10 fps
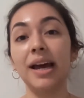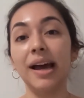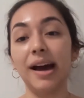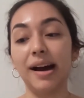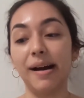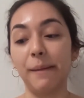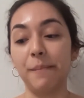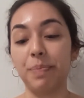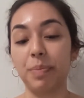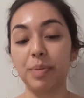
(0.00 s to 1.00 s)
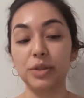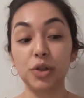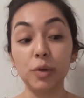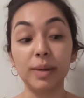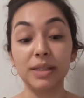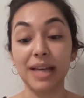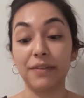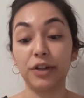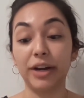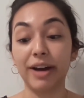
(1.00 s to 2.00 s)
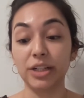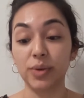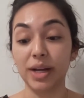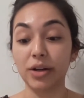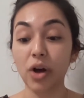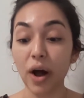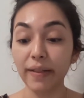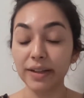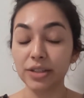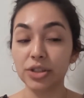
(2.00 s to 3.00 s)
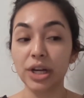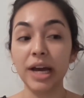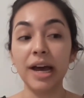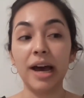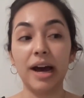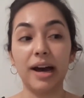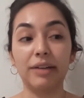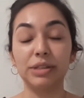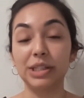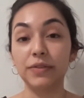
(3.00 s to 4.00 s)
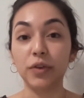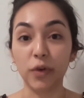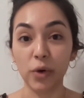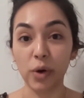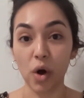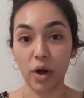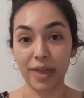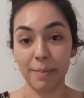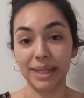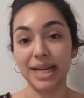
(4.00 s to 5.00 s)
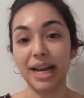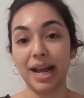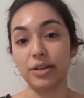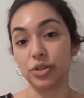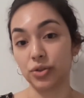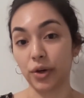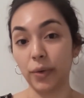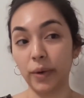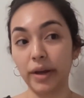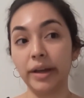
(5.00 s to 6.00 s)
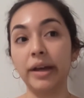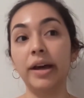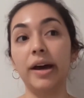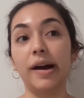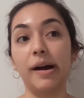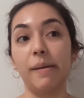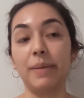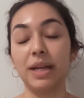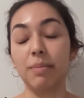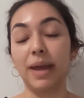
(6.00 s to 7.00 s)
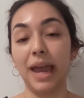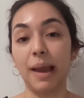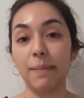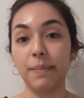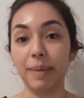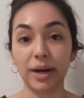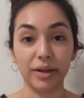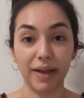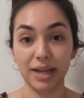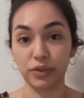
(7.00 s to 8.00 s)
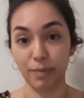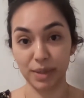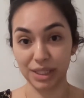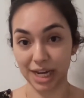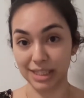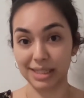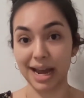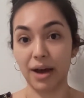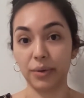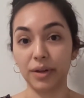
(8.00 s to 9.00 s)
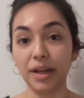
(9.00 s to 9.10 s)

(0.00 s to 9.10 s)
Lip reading: But 2 months after I graduated college, I received a phone call that my dad had a stroke, and he became paralyzed from the chest down.